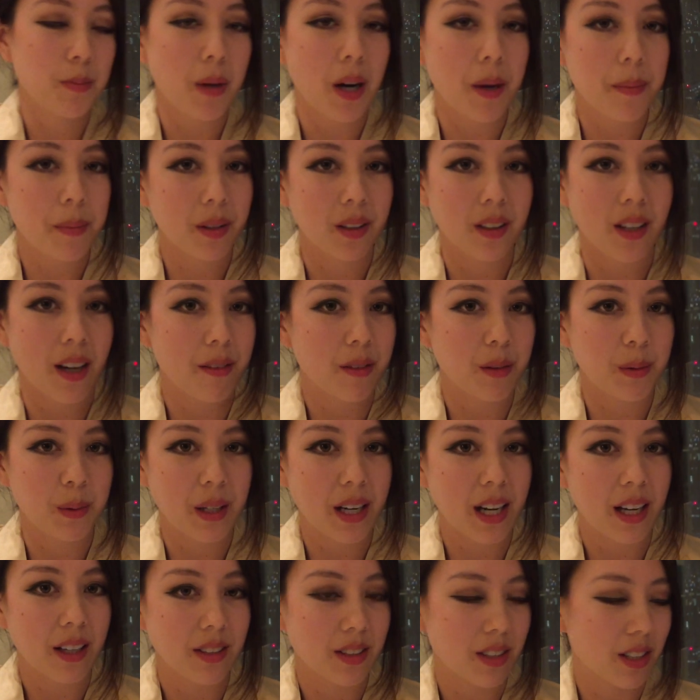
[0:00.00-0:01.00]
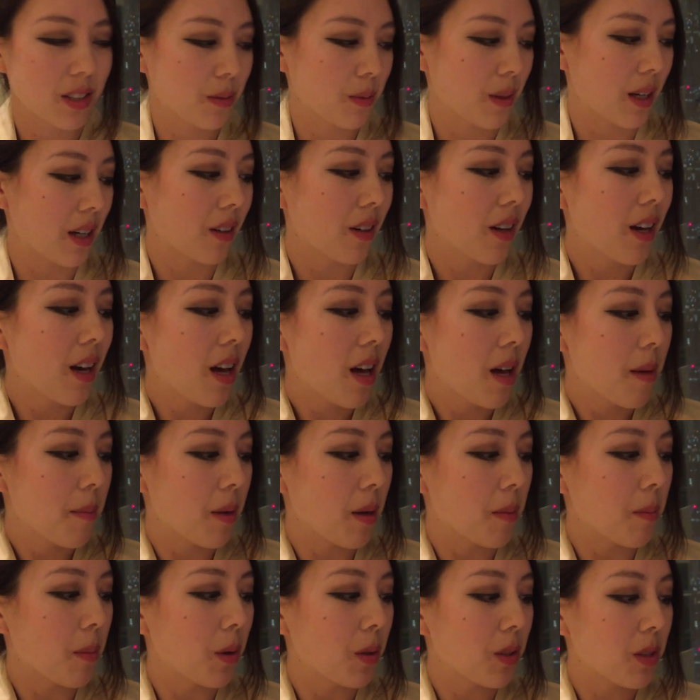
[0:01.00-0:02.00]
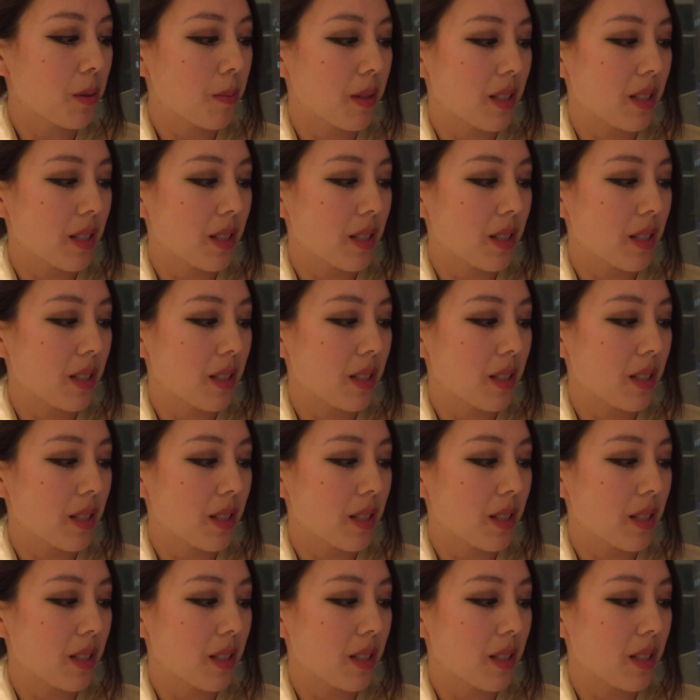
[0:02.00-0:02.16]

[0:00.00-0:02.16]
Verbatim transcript: popular everywhere else as well, but most